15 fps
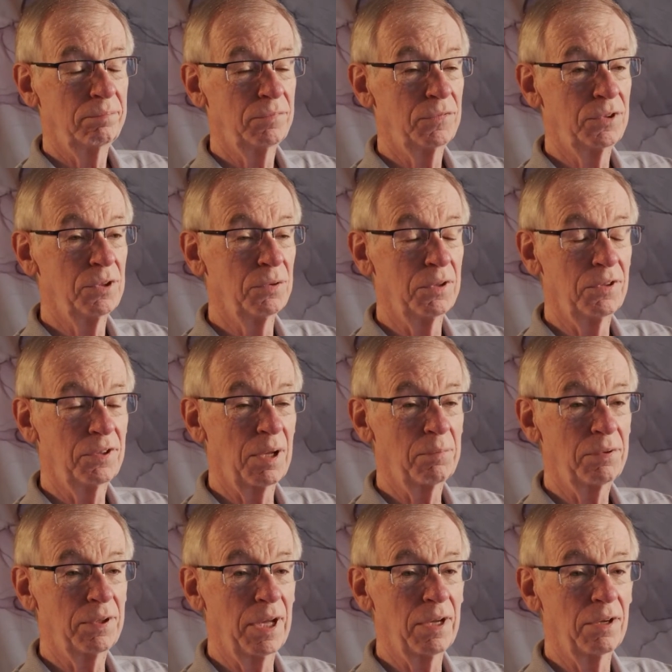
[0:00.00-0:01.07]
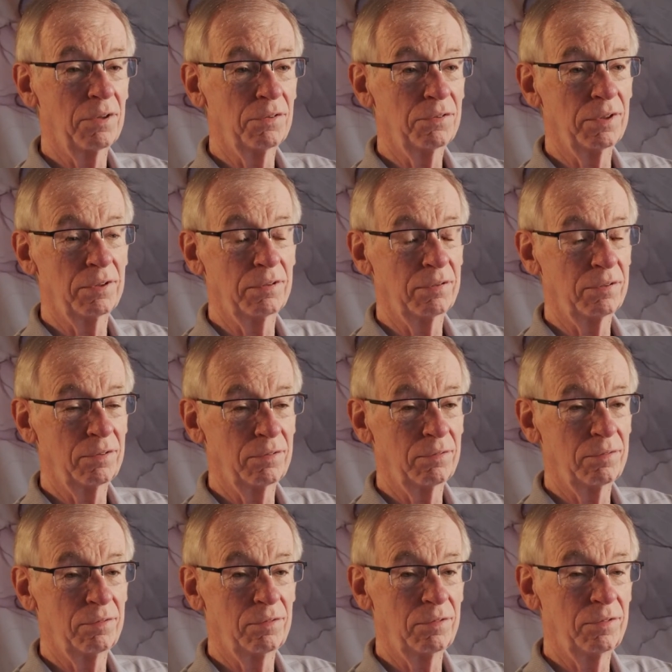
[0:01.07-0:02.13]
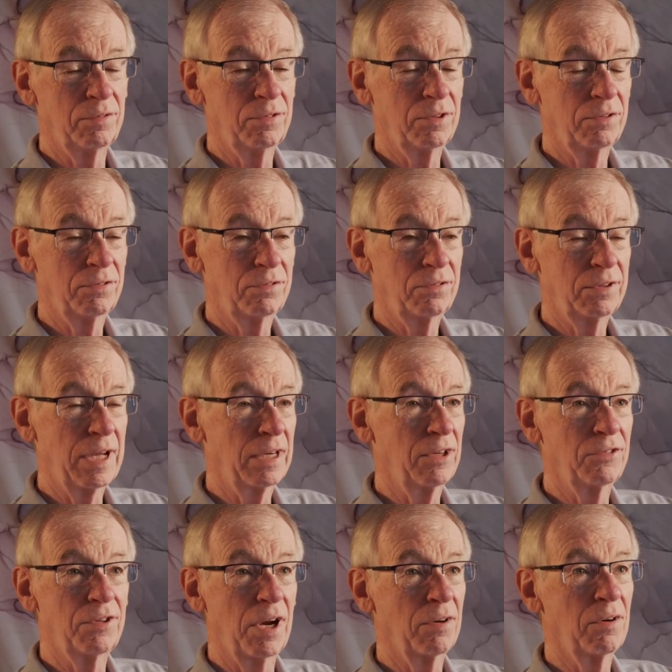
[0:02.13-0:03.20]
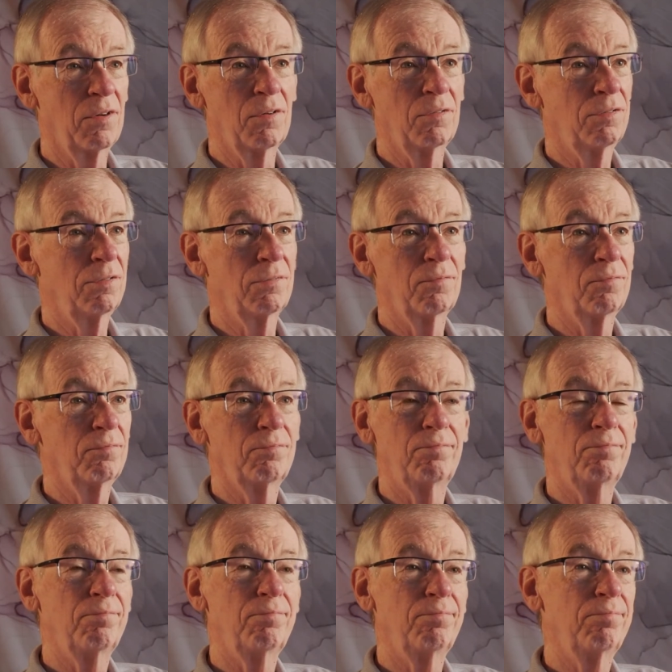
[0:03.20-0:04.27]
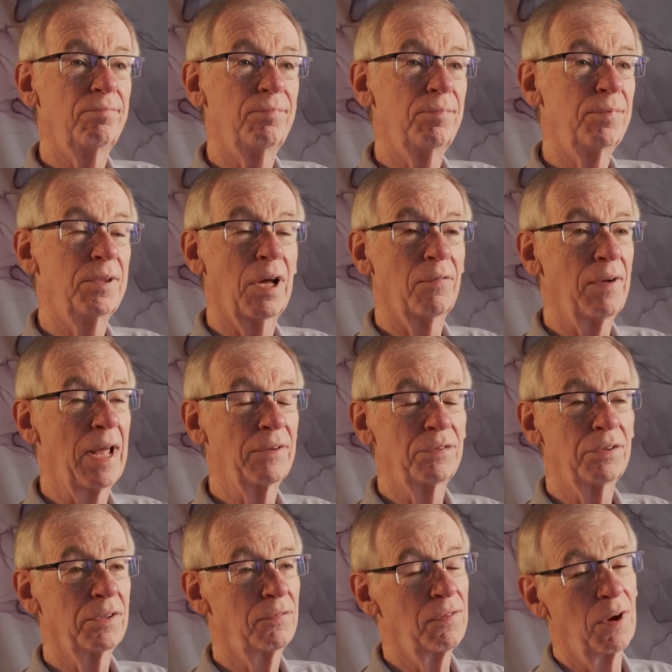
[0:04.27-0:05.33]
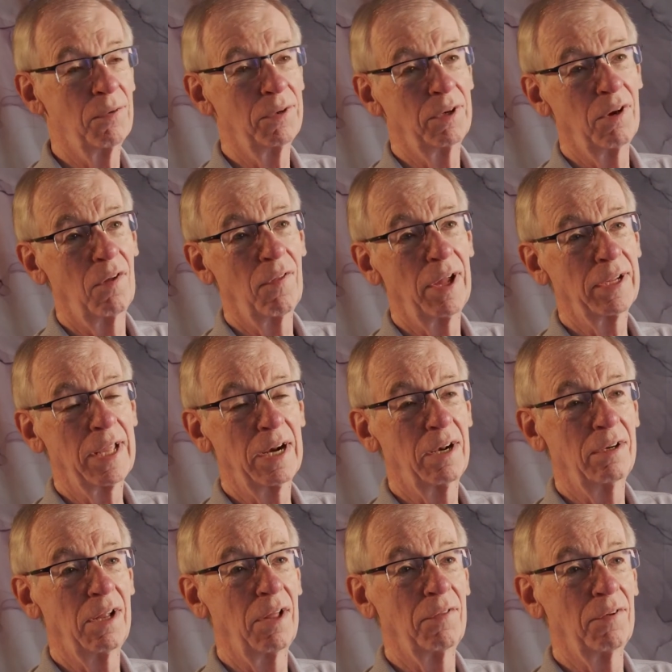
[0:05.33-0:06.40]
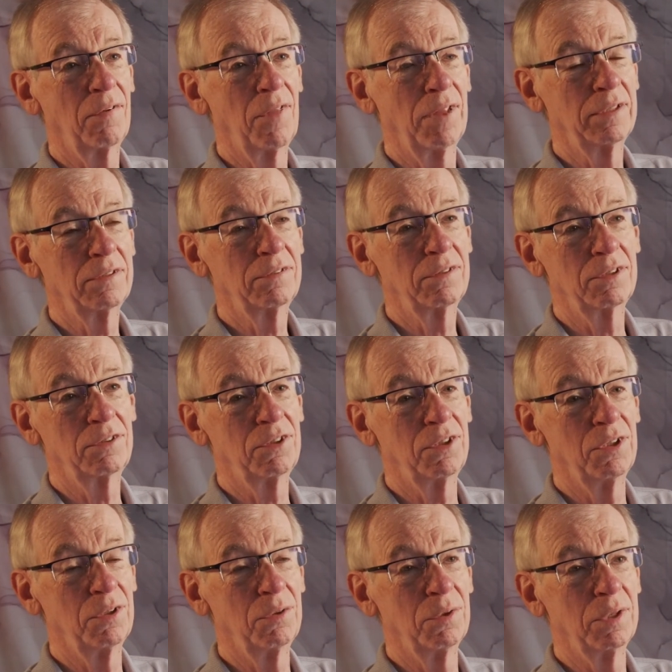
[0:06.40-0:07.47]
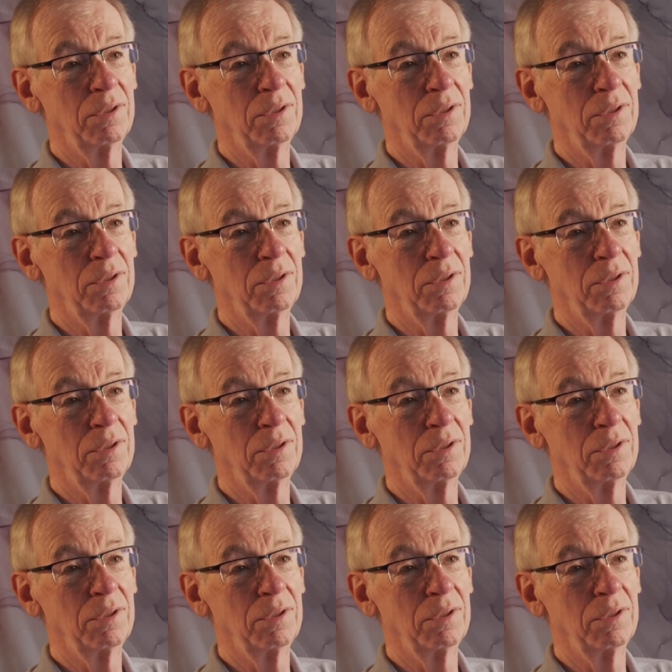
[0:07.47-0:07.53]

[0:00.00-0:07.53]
doing some sales and just kind of general stuff, answering the phone and all that kind of other things that you do.